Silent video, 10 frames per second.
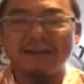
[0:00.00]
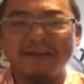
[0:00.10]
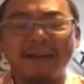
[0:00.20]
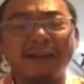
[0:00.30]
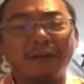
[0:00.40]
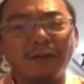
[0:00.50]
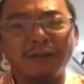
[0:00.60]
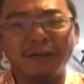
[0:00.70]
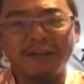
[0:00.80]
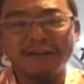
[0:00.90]
Again, go and
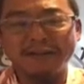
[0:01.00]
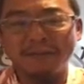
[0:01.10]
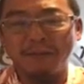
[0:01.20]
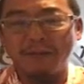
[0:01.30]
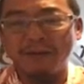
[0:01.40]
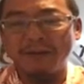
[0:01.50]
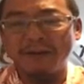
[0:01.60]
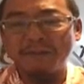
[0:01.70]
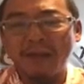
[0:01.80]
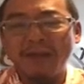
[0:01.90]
look these up more,
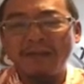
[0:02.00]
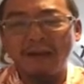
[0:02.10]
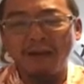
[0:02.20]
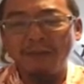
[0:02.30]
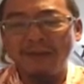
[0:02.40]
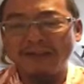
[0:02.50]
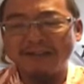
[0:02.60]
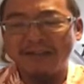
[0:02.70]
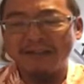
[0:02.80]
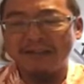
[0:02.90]
but they all make sense.